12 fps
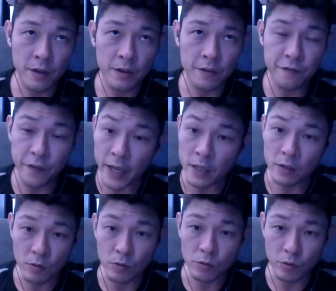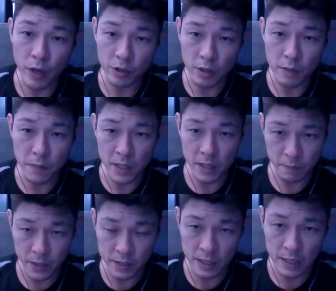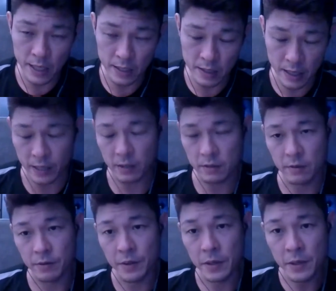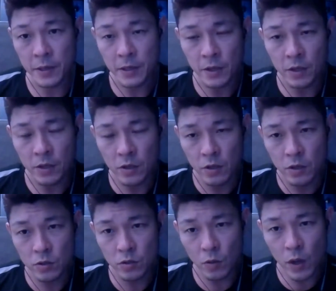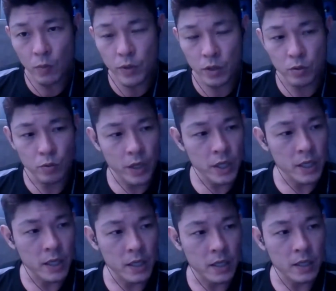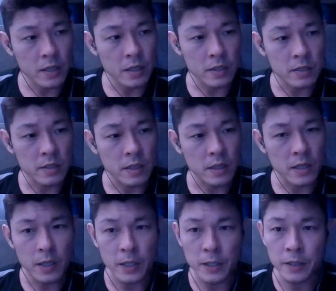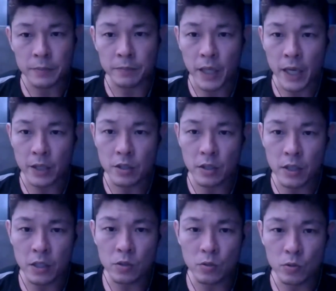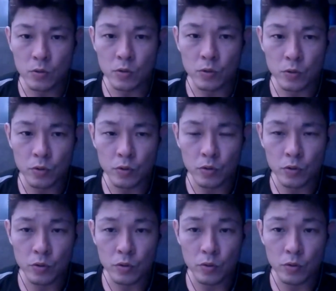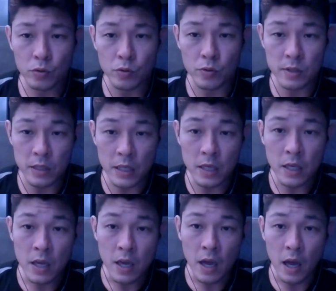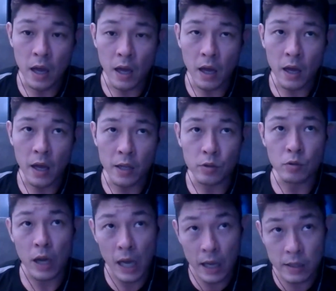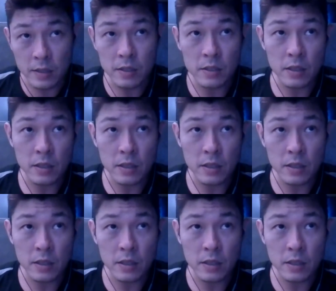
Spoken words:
fate to actually meet a person like that. So what we are doing here is actually to see and to ask